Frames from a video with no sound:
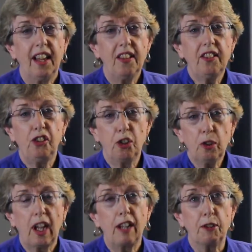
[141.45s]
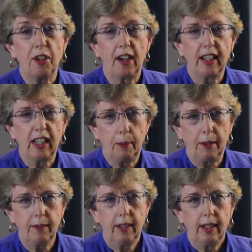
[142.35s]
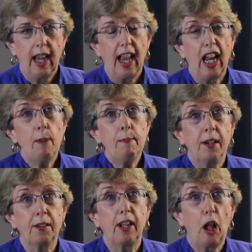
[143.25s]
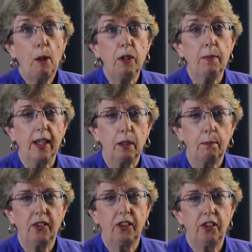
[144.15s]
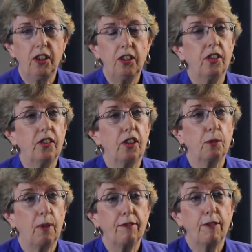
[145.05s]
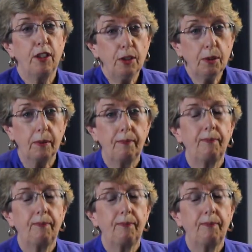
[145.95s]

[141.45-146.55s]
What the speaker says: This is your life we're talking about, and I'm here to help you make the best decisions that are right for you.